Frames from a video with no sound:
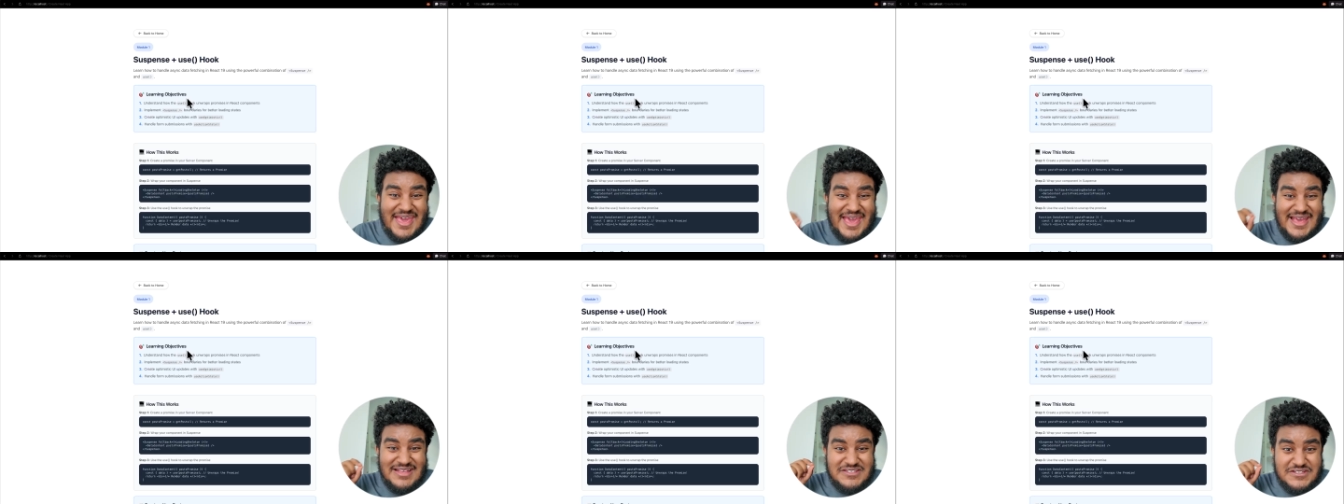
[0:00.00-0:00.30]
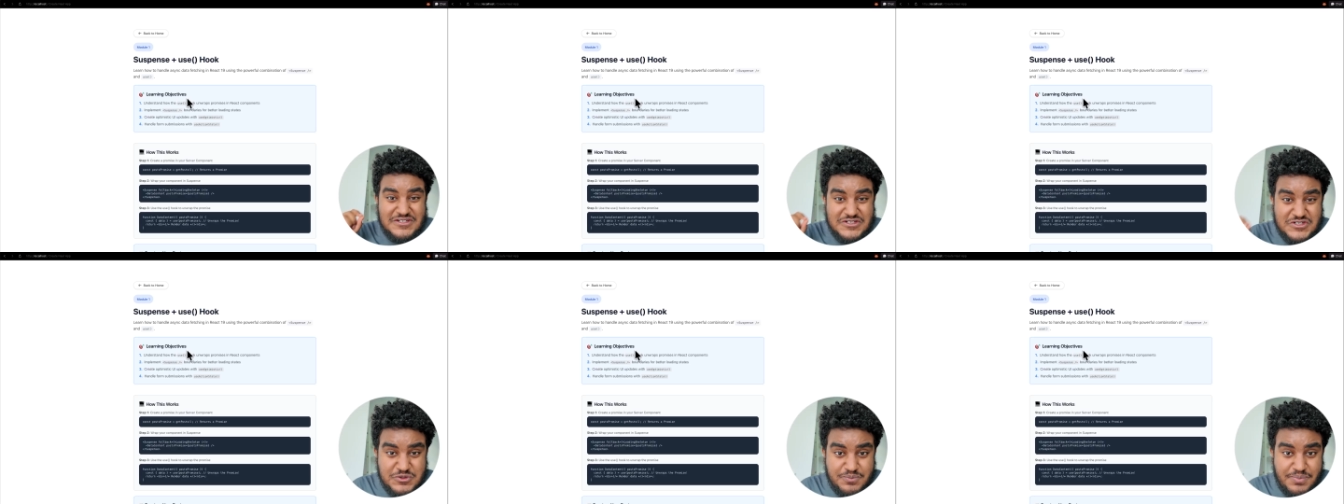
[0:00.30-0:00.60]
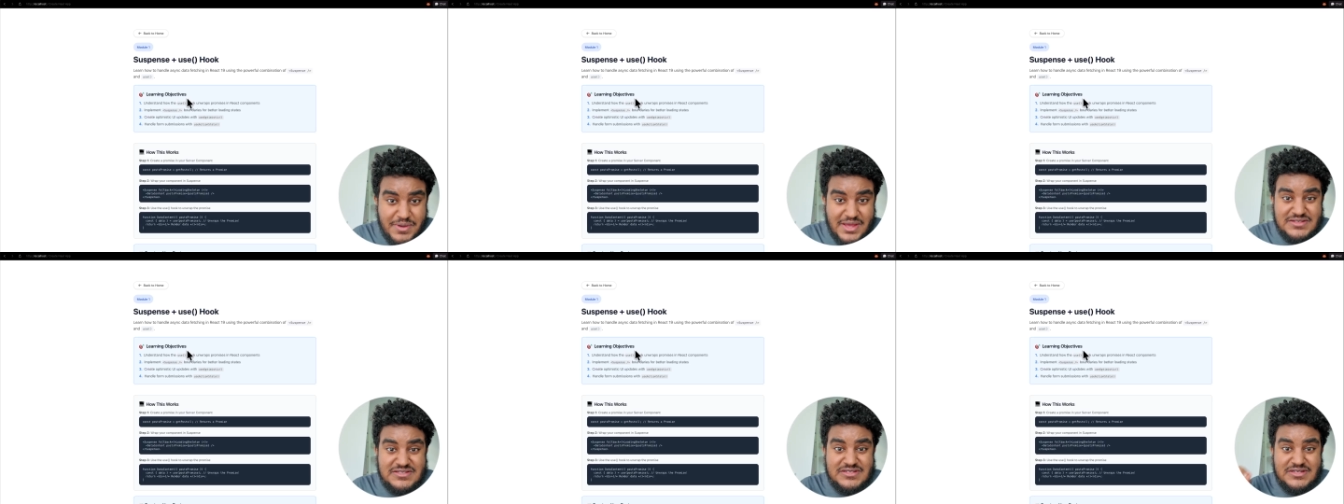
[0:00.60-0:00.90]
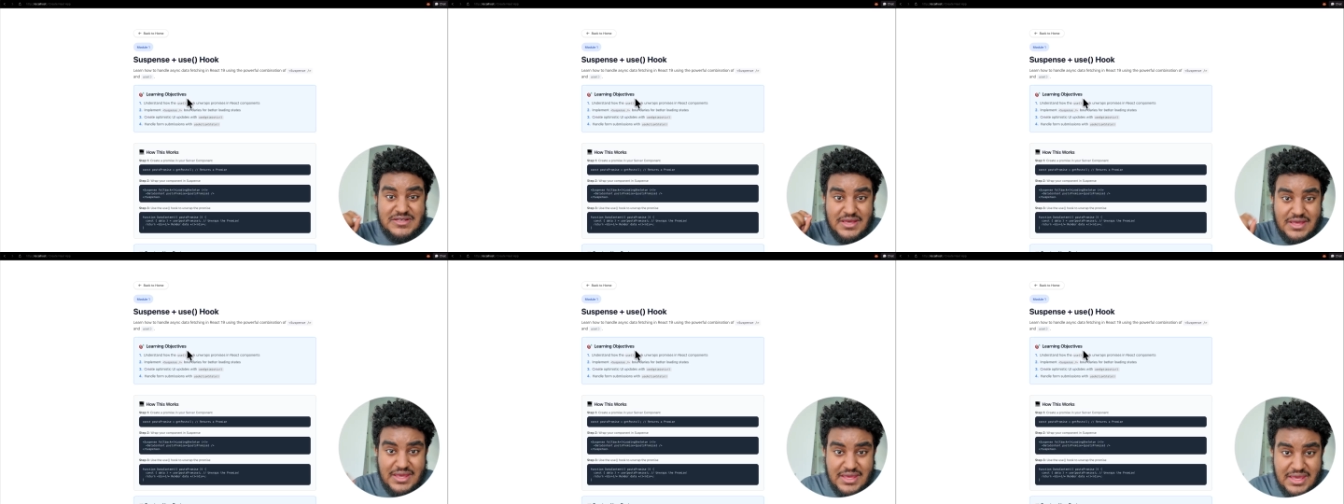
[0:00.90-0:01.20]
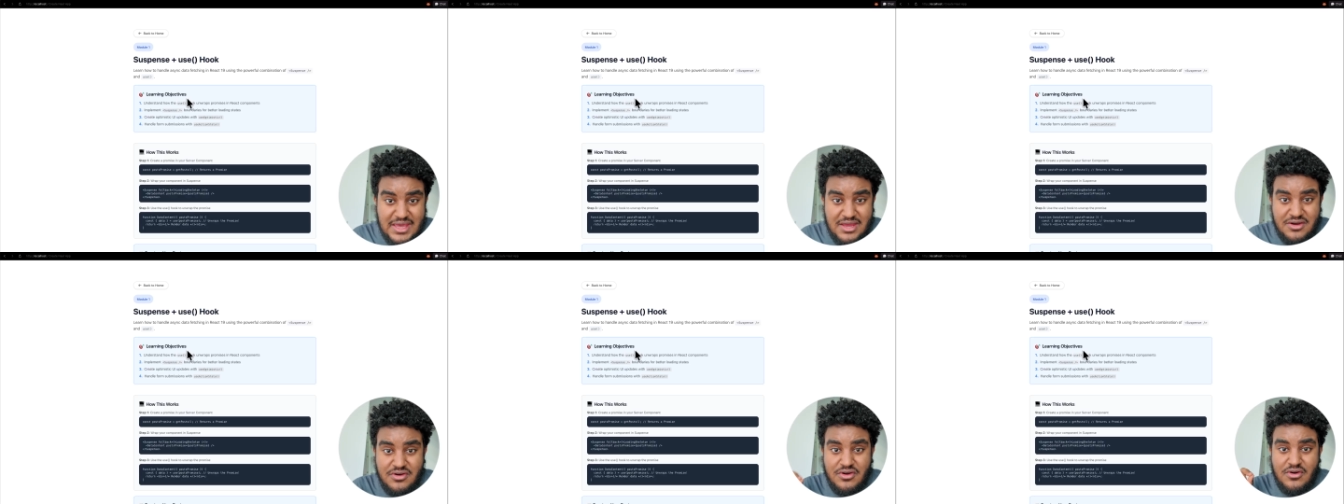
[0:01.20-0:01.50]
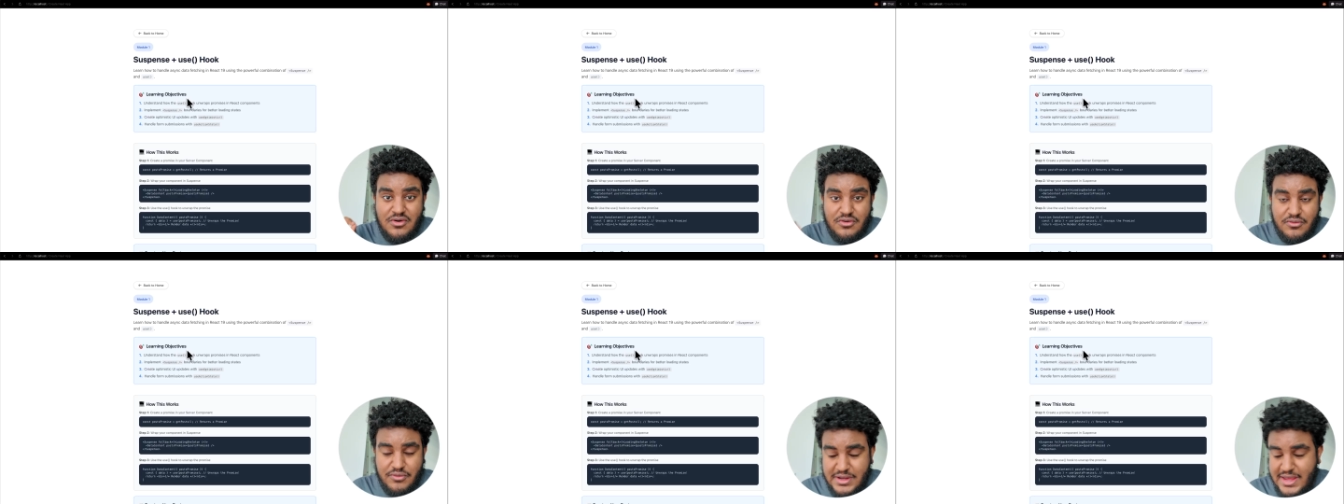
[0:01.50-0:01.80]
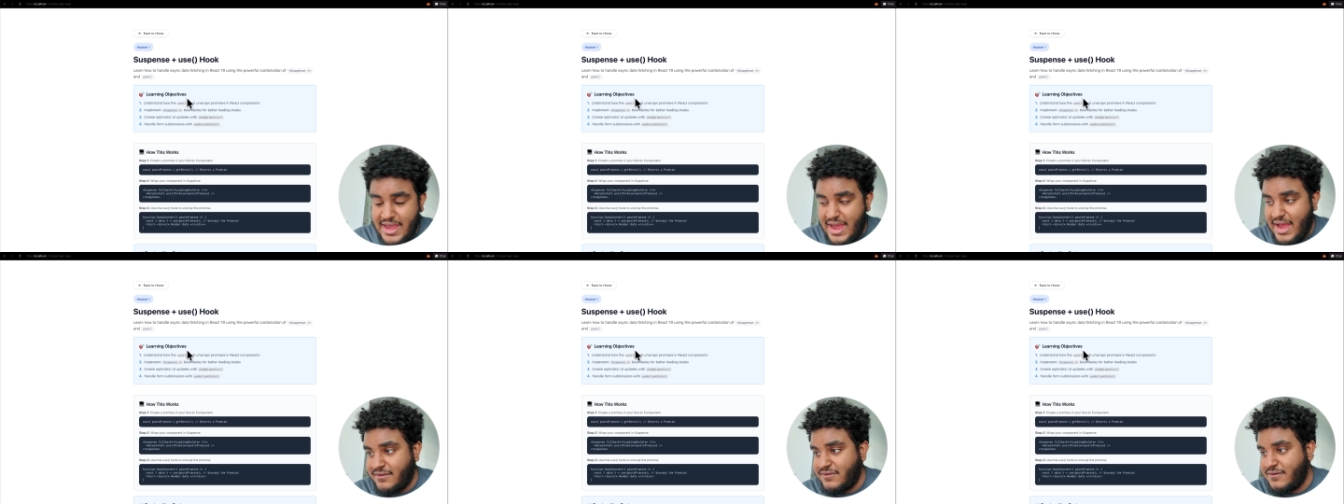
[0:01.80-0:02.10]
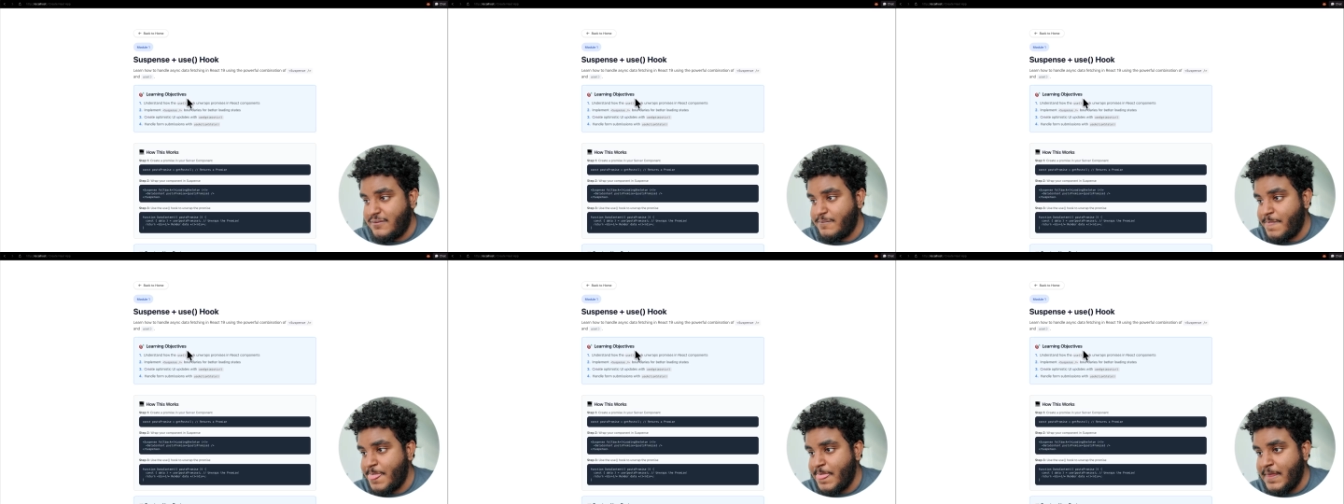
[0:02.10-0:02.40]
and suspense in React.